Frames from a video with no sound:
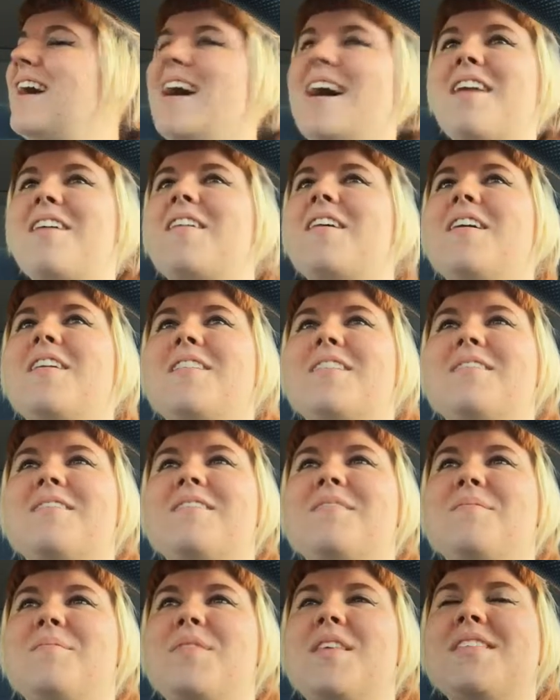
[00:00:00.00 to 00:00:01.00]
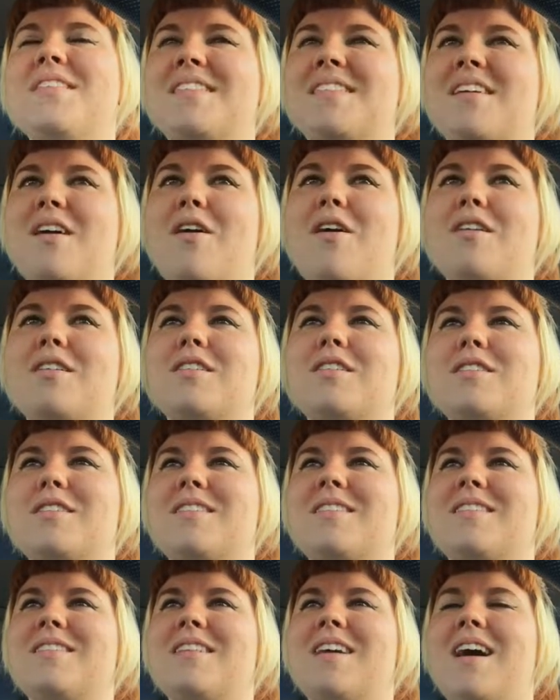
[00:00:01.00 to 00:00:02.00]
I don't know. This song
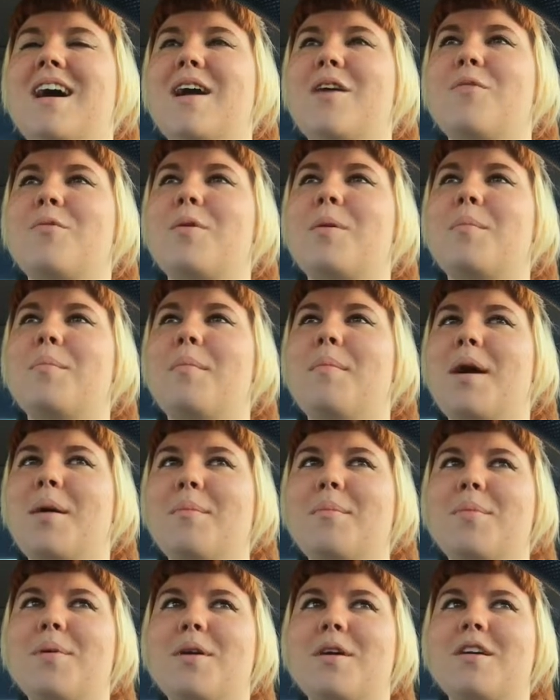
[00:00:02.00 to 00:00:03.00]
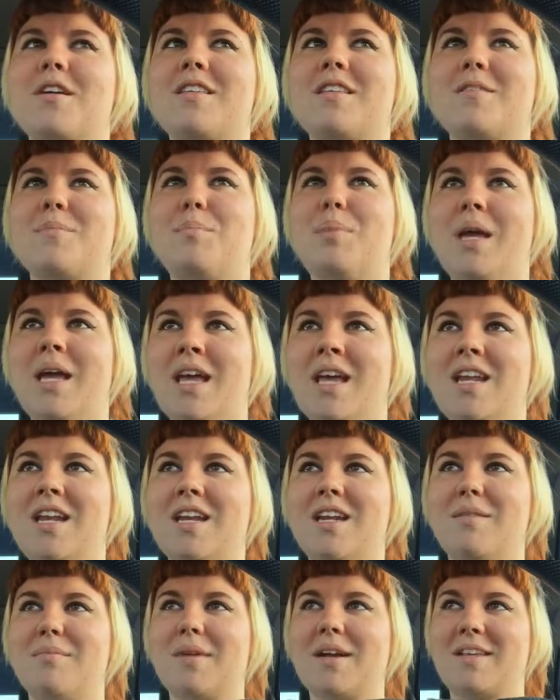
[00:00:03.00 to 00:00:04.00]
just, I remember the pit
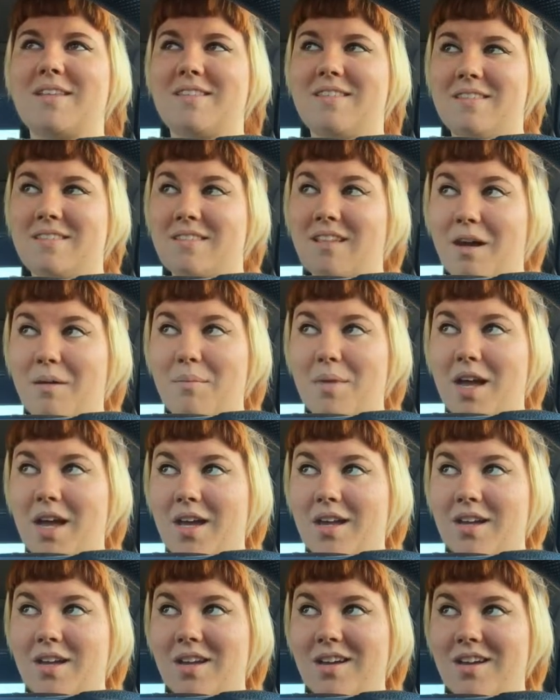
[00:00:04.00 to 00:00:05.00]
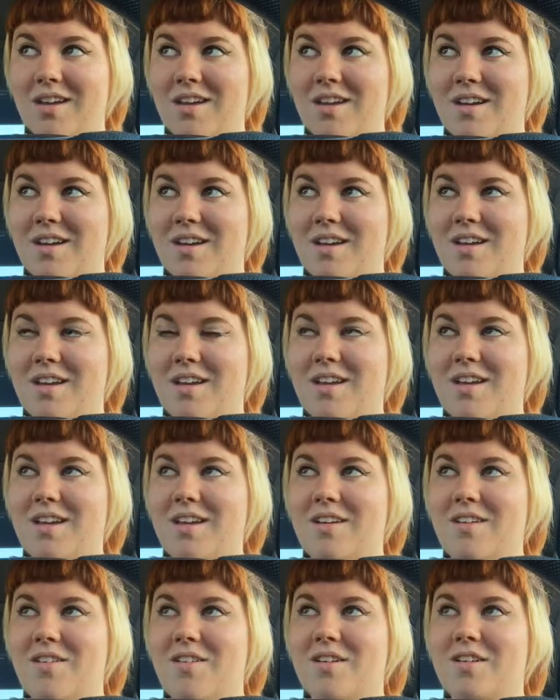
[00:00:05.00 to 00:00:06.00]
in my stomach
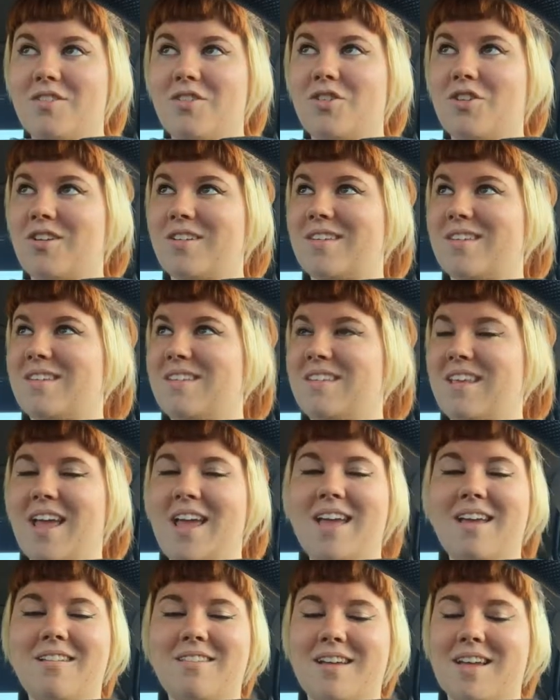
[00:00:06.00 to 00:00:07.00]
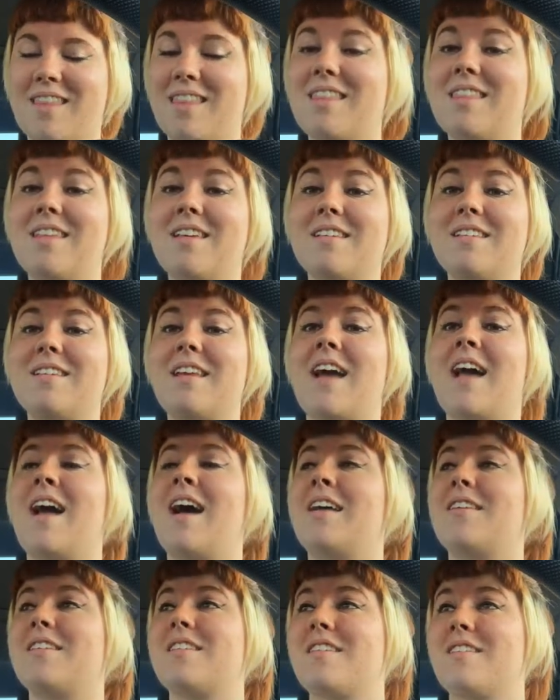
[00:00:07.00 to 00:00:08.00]
just saying like this
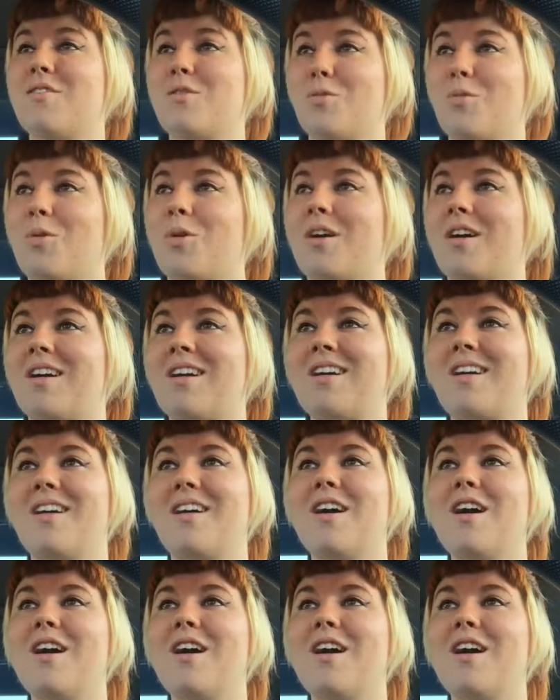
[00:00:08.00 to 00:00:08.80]
has to work